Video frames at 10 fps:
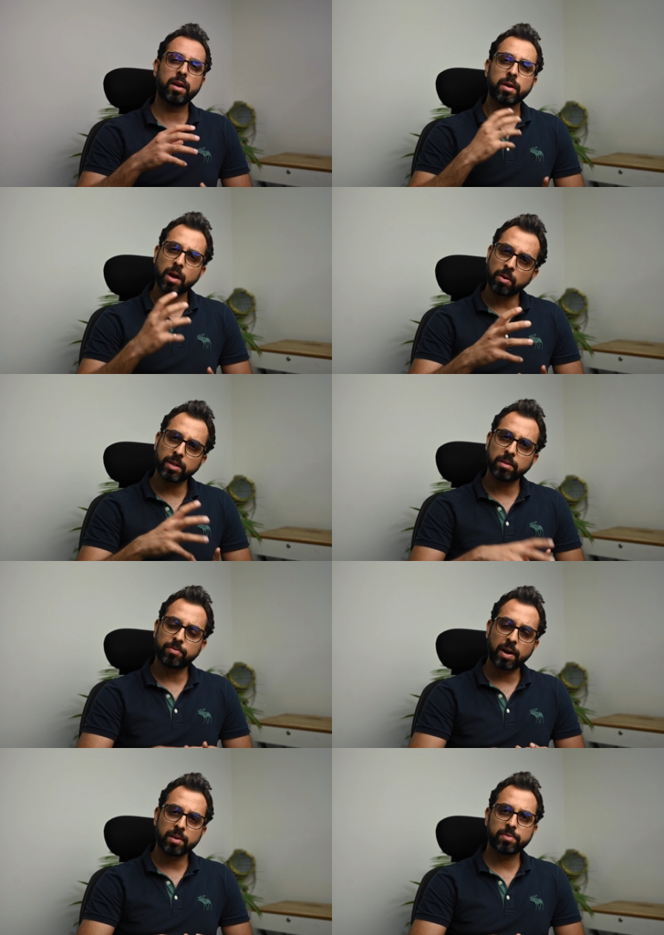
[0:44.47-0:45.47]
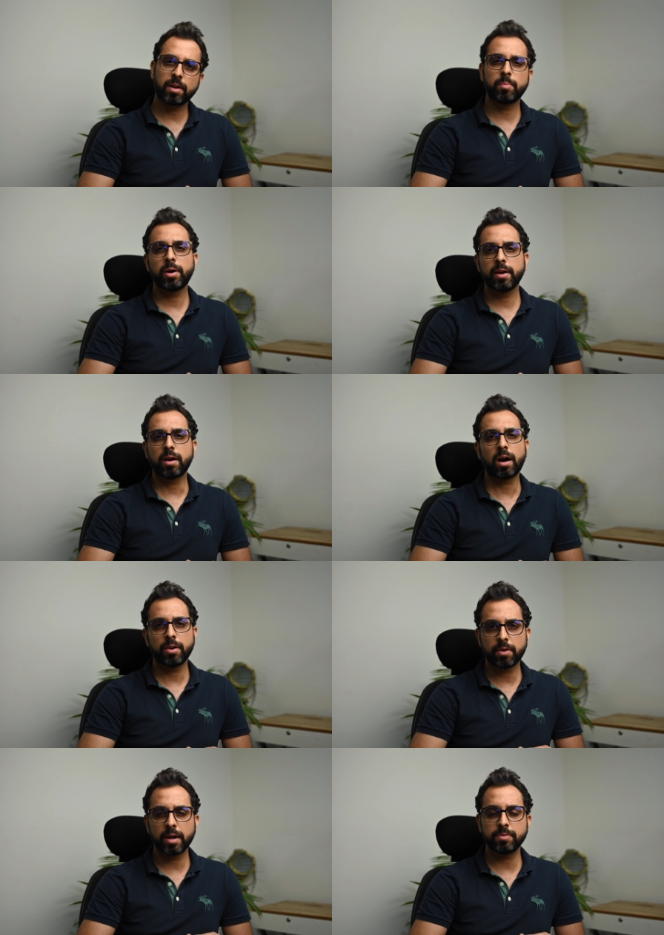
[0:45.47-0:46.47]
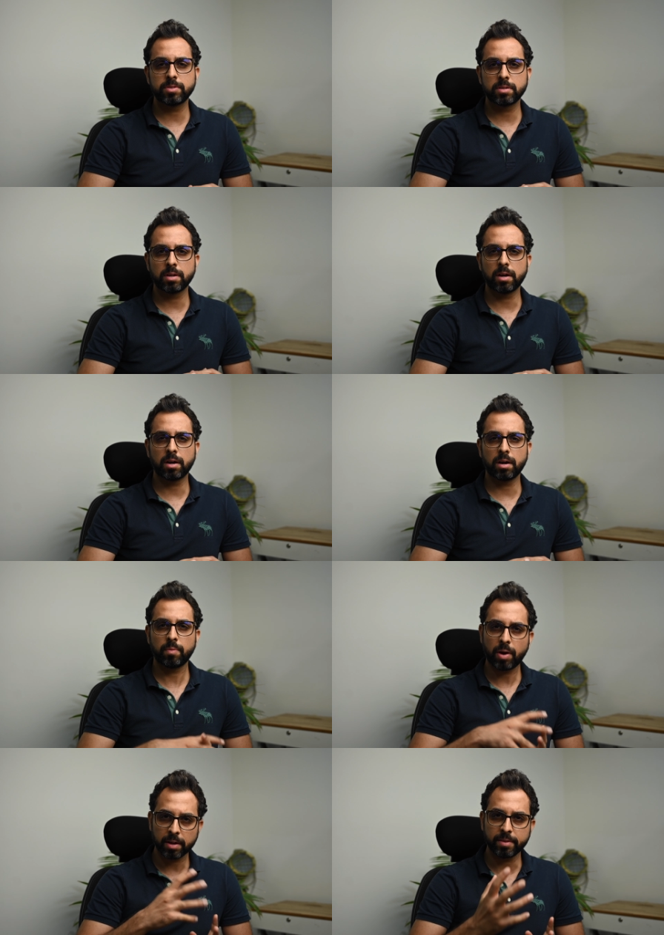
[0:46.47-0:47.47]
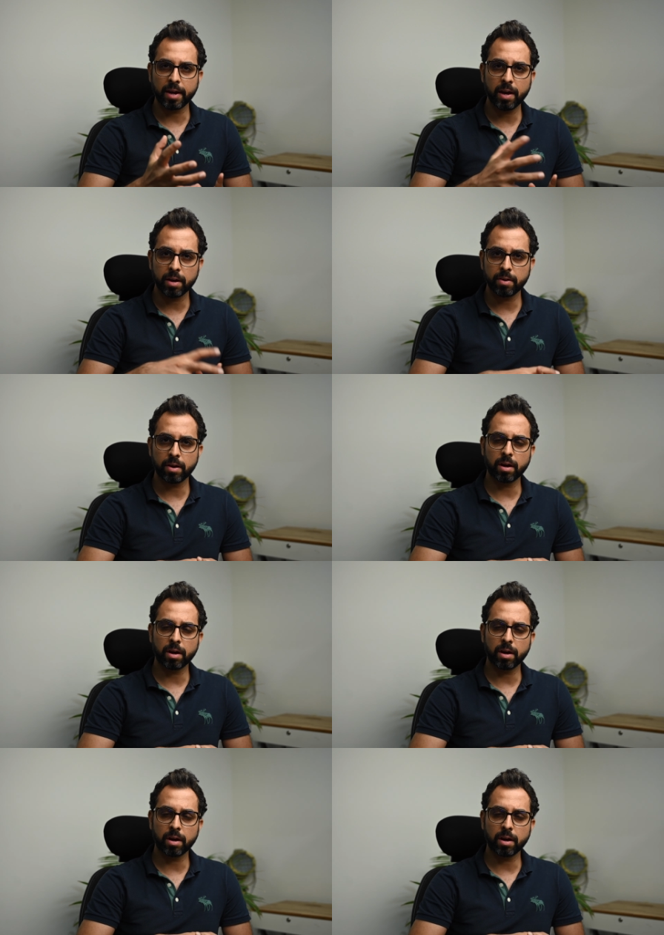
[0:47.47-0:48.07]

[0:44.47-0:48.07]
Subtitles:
Now that the 5 terabyte hard drives are there,